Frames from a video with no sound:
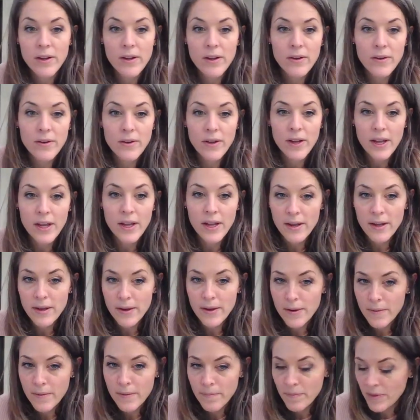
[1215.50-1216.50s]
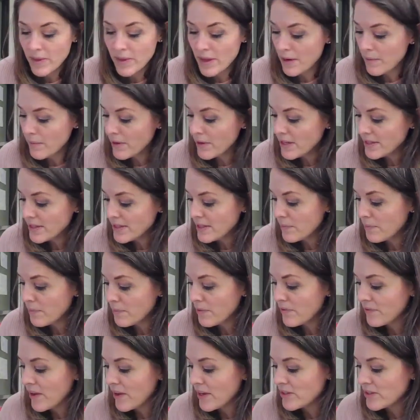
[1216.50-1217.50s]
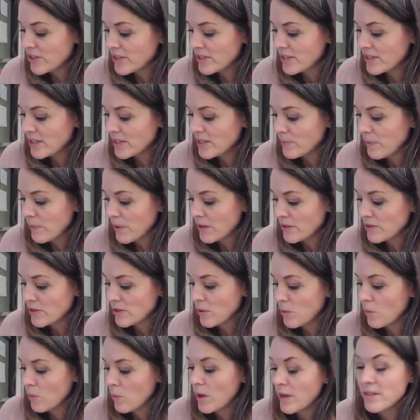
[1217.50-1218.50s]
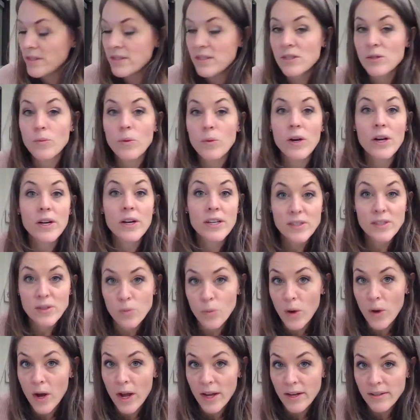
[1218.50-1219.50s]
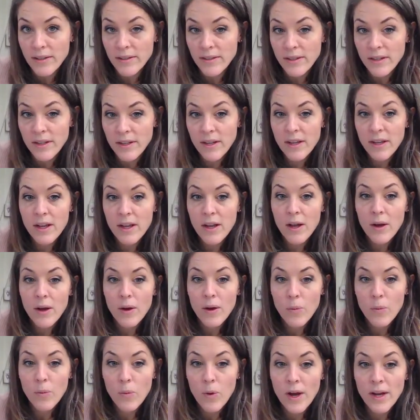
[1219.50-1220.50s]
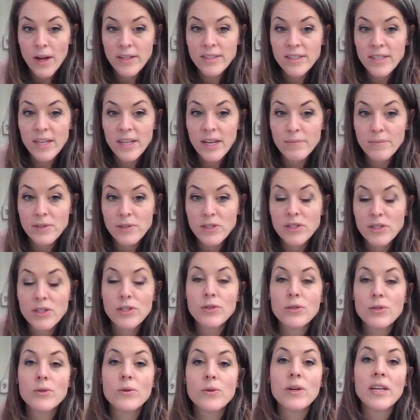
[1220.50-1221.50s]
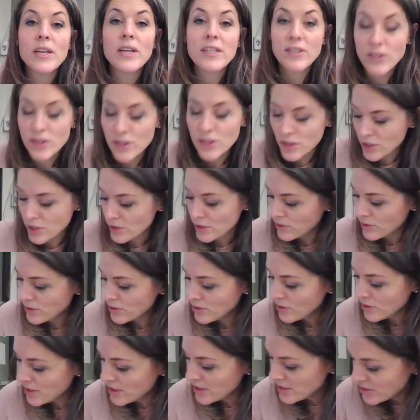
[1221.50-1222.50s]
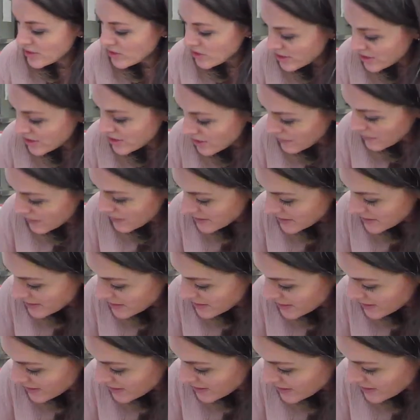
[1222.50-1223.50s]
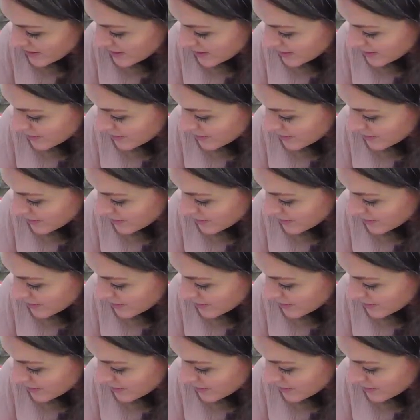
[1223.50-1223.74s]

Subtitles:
Okay. Then I'm going to simplify just this part. So 1 squared is 1. 1 times 2 is 2. So this is just going to be 16